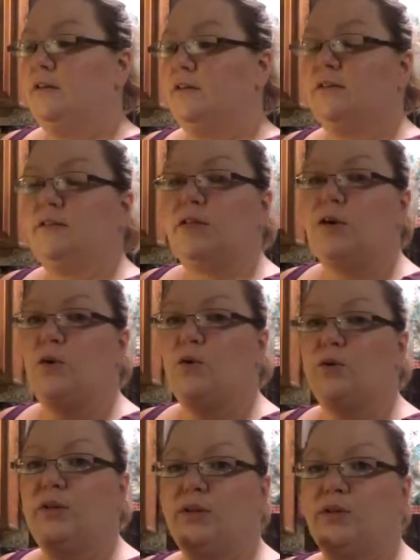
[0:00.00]

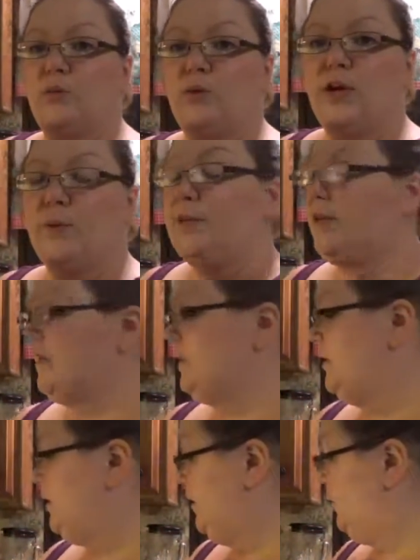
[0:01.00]
So this will come in
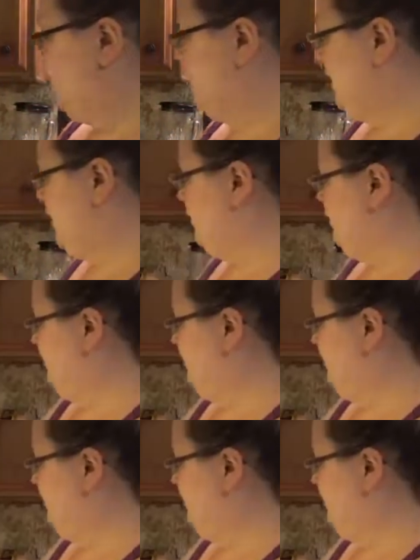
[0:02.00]
handy a little bit later.